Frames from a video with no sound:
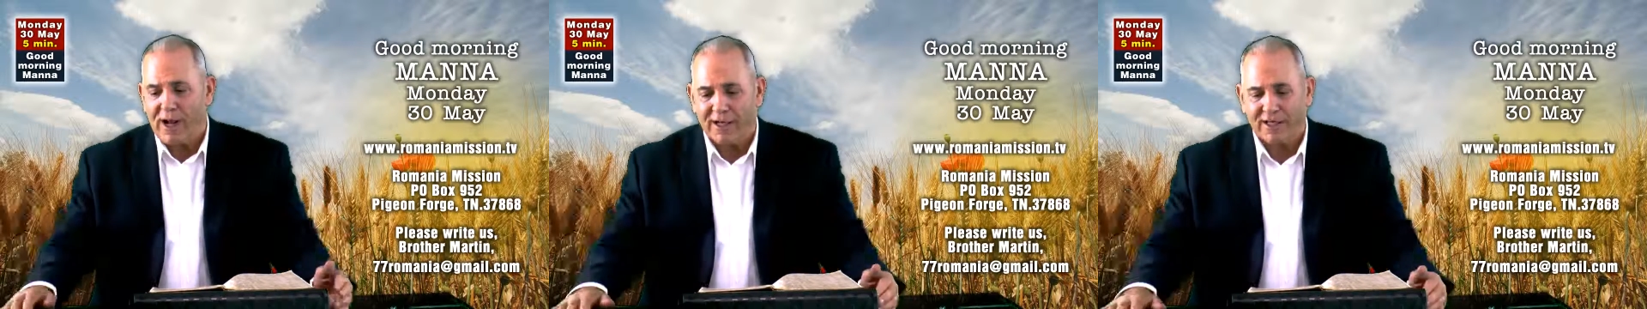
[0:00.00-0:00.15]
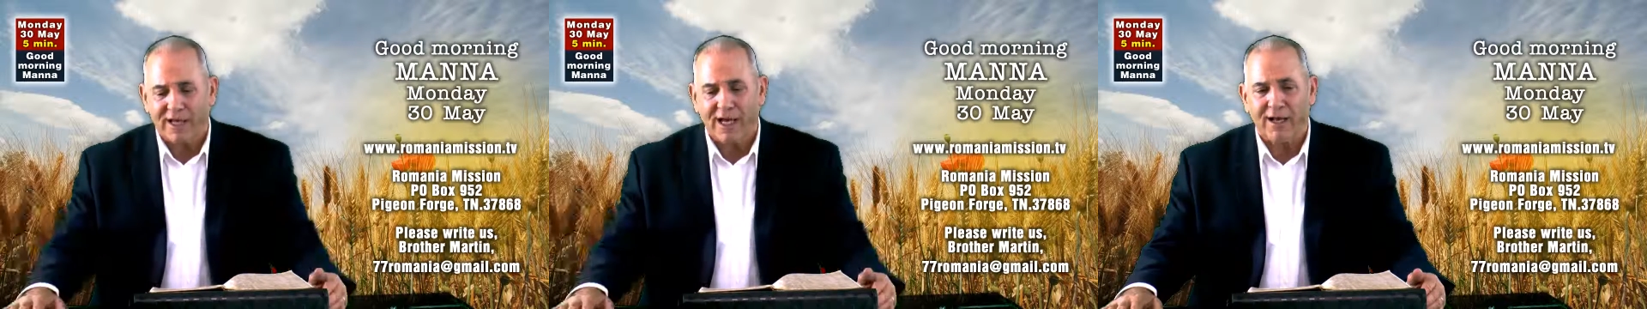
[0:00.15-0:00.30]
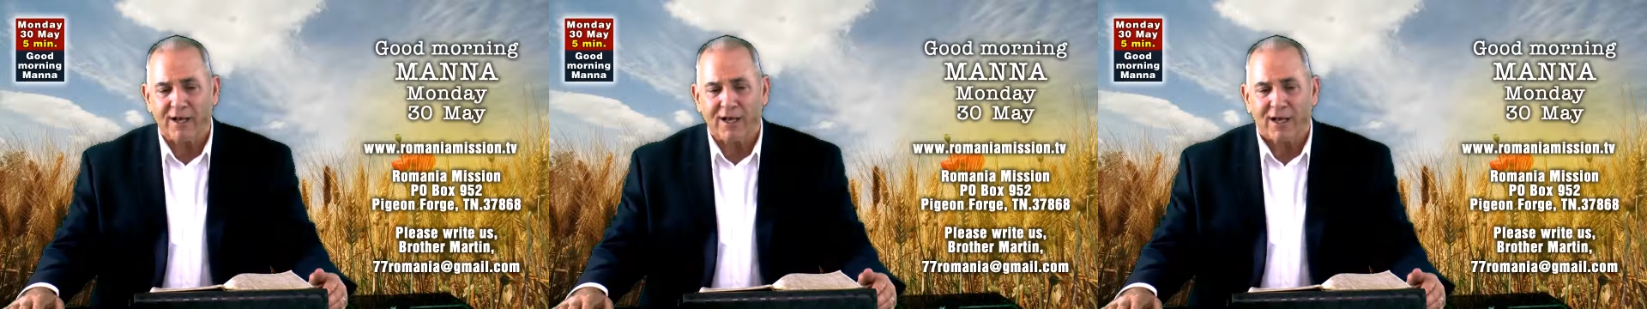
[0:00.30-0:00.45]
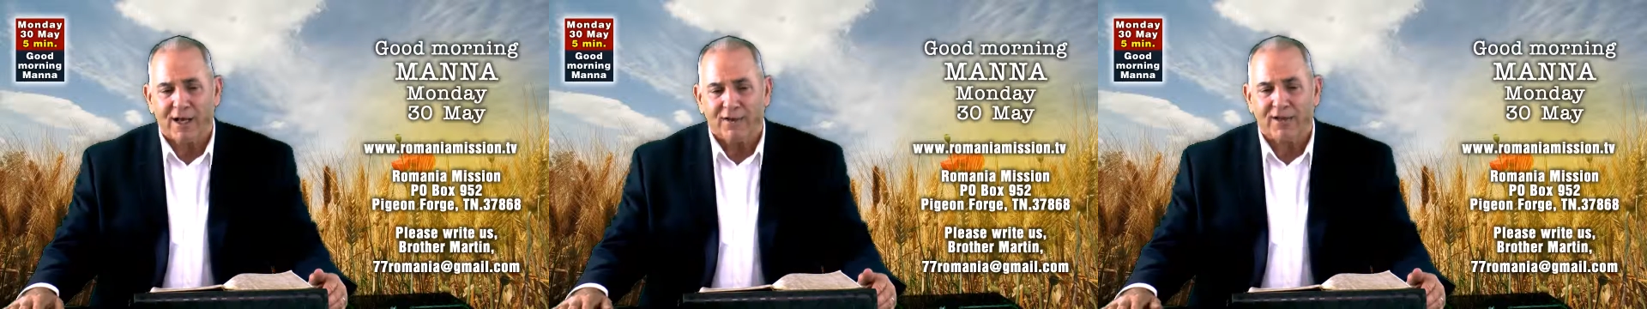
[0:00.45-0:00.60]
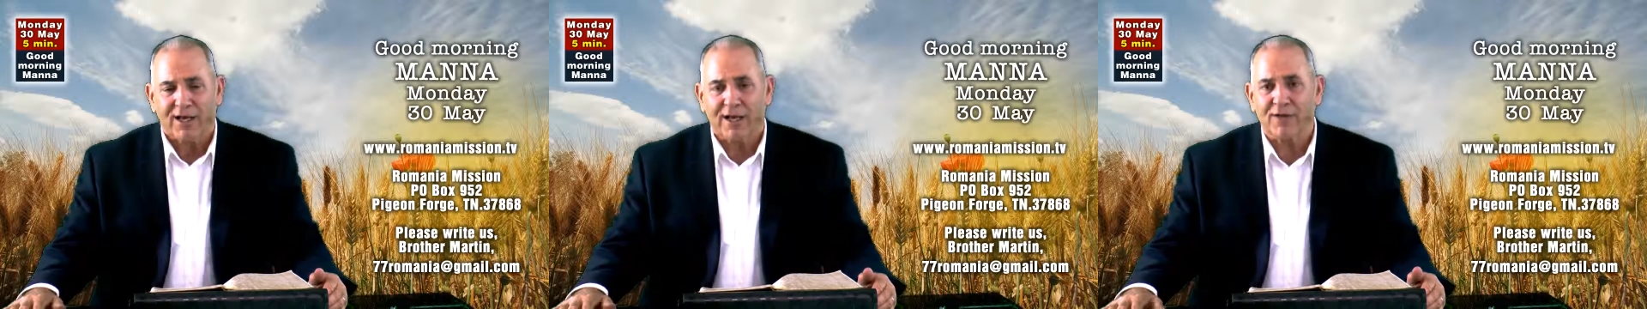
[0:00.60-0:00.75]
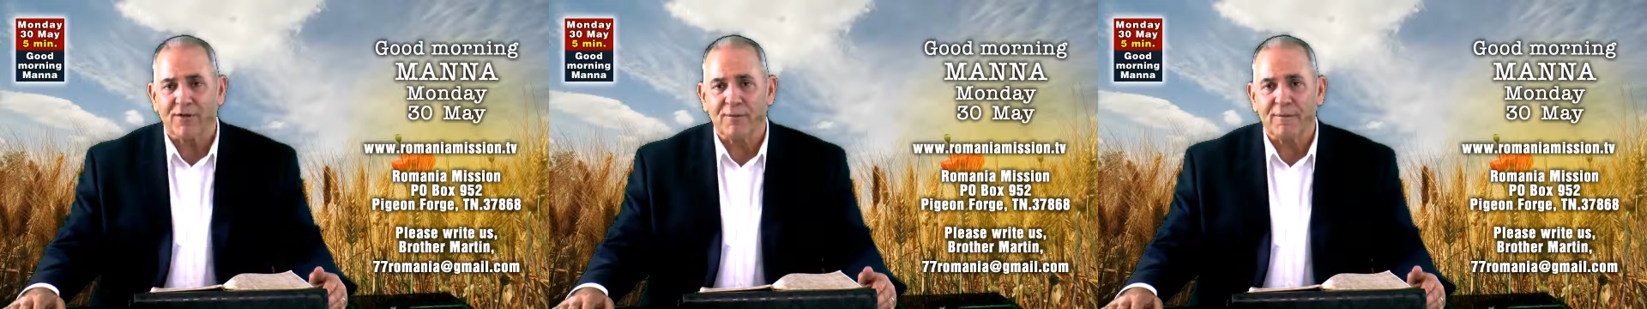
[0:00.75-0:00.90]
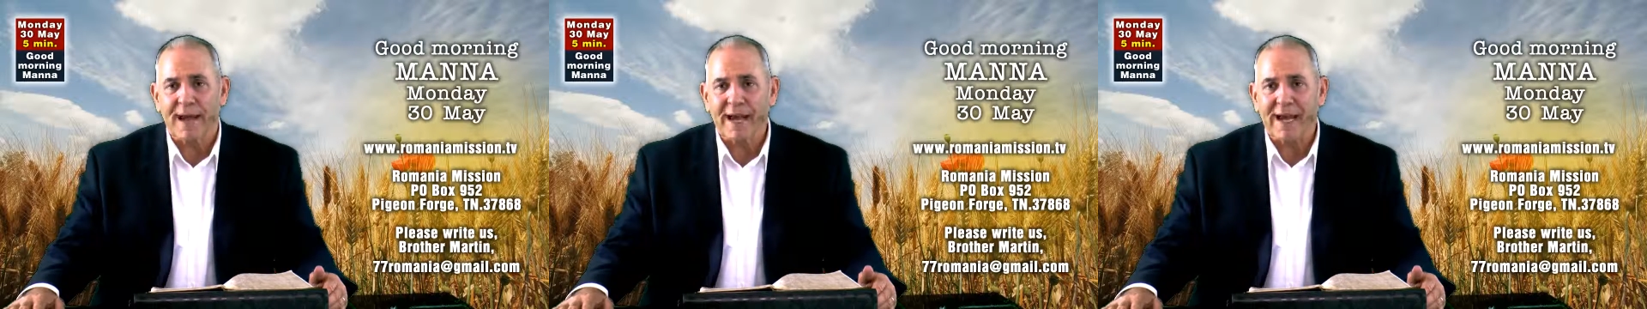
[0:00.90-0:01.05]
tell
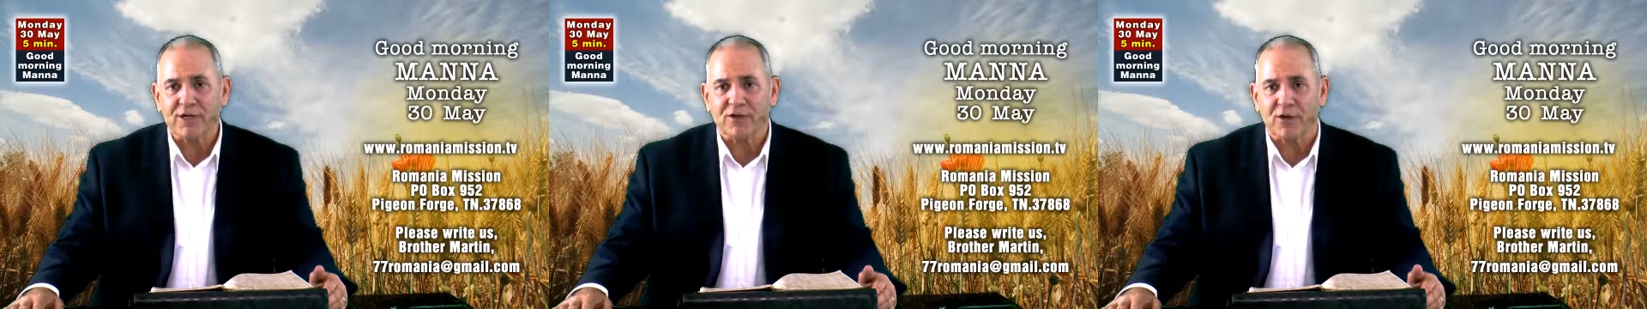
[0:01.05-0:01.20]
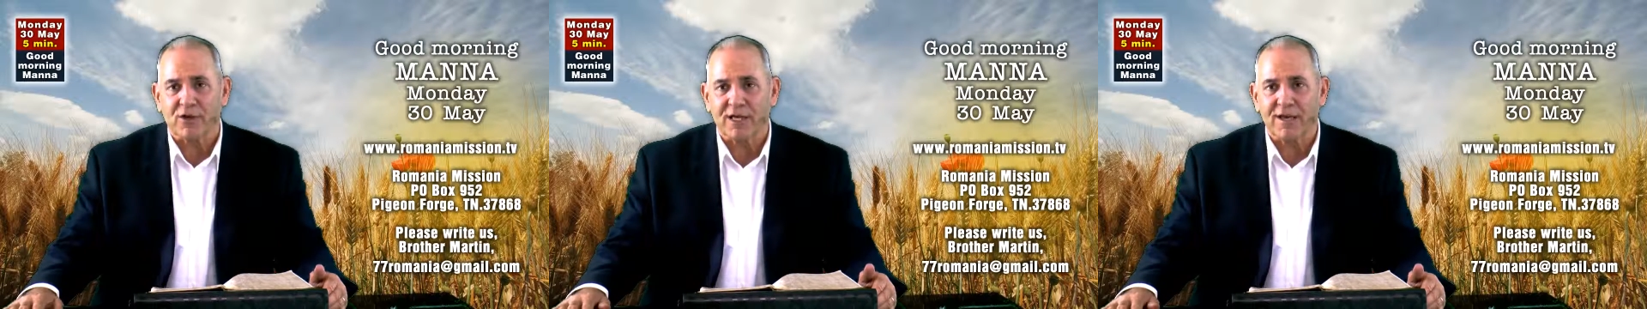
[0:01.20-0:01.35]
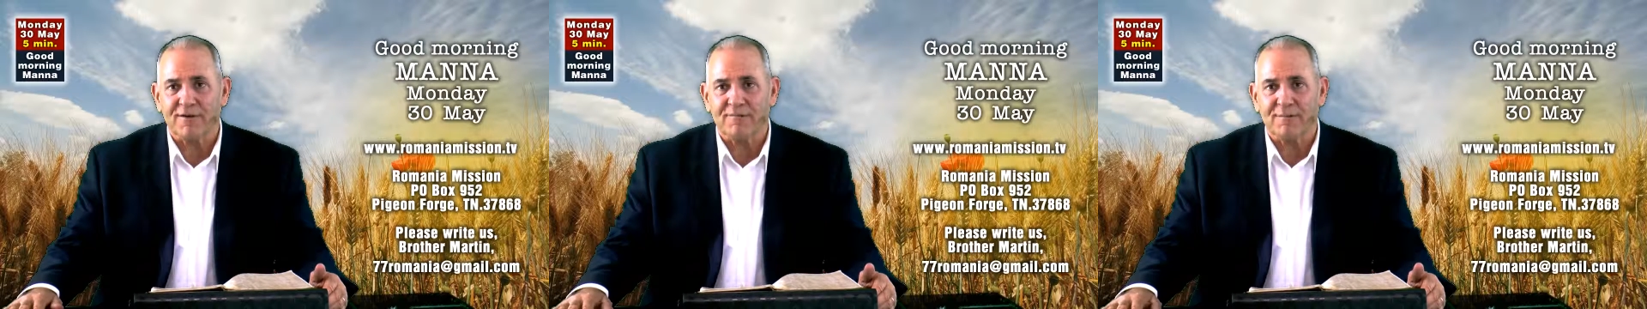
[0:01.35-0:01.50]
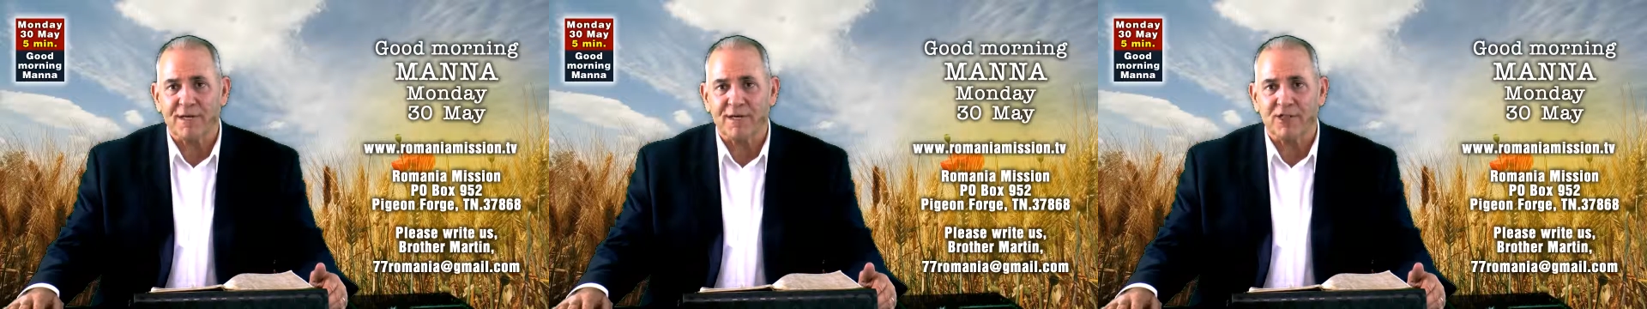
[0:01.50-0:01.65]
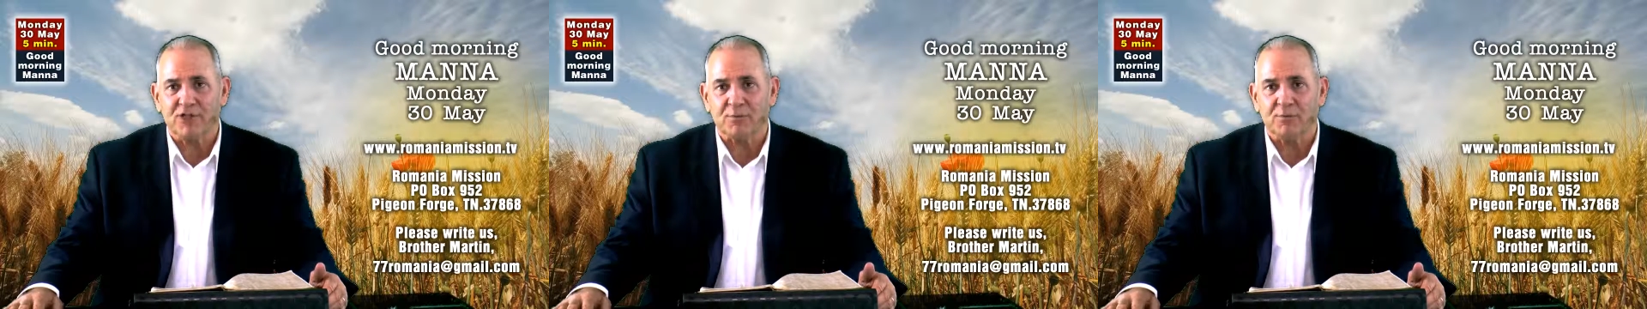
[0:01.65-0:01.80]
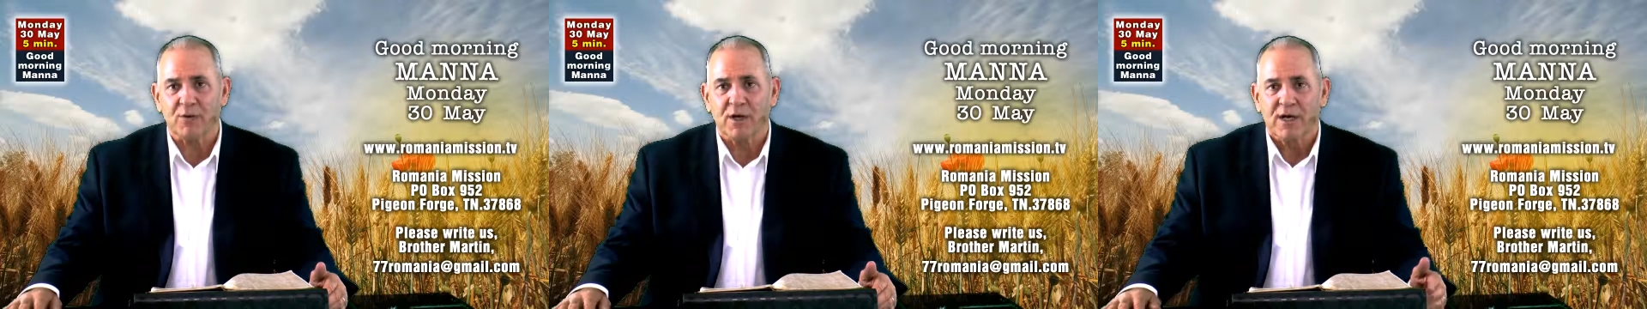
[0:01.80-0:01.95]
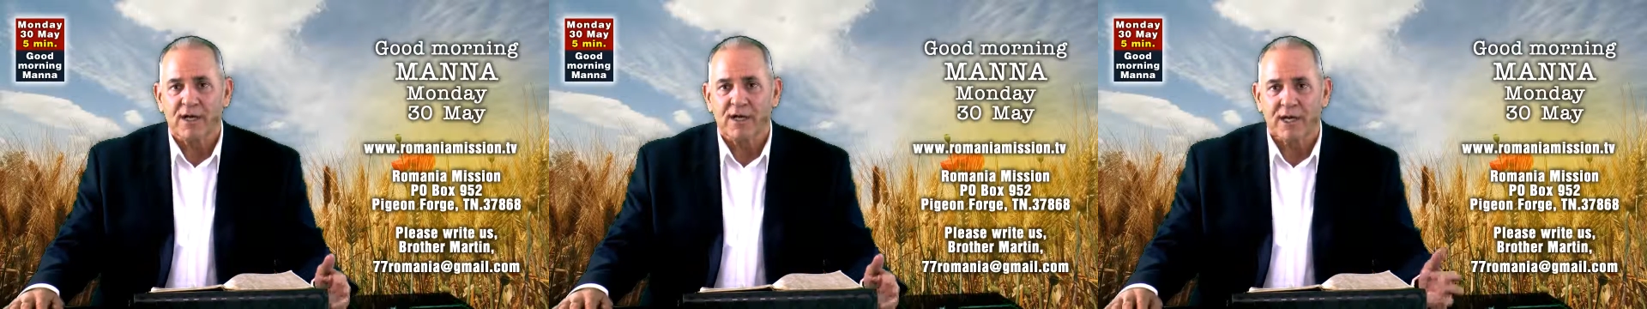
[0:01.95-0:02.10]
the master, give me
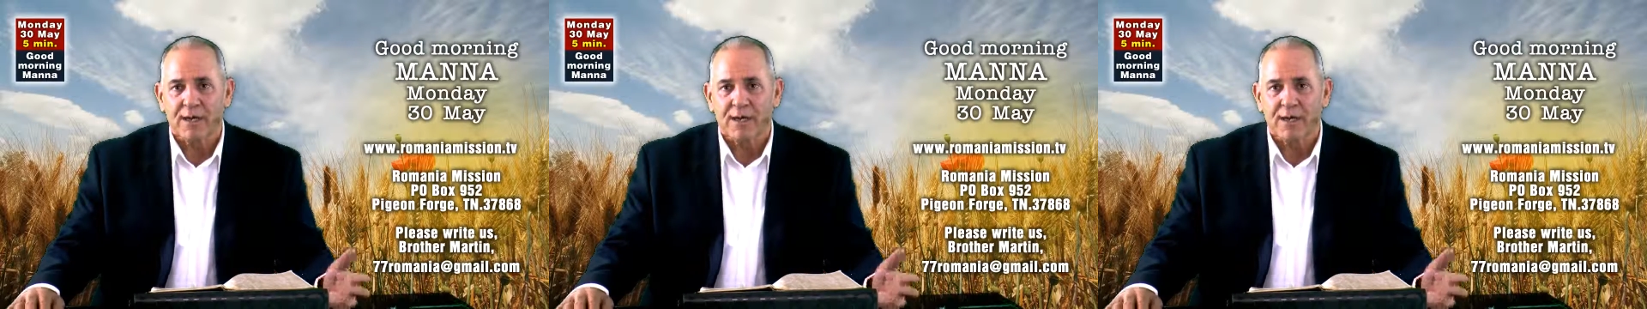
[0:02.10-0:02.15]
some